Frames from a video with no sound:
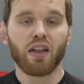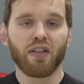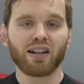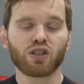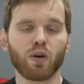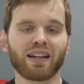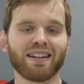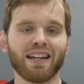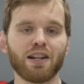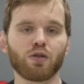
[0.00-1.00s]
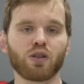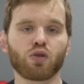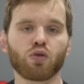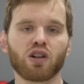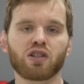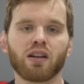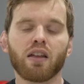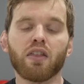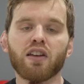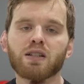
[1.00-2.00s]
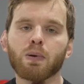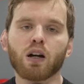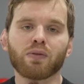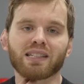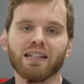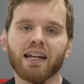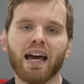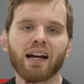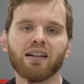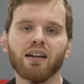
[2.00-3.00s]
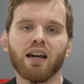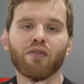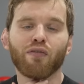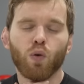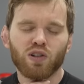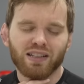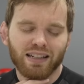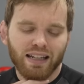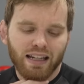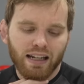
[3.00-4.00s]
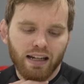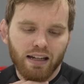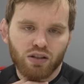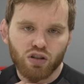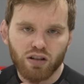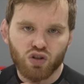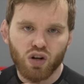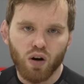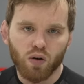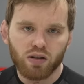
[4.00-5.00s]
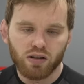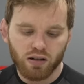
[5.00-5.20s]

That's so I can easily crush this part of his neck and force it into the choke.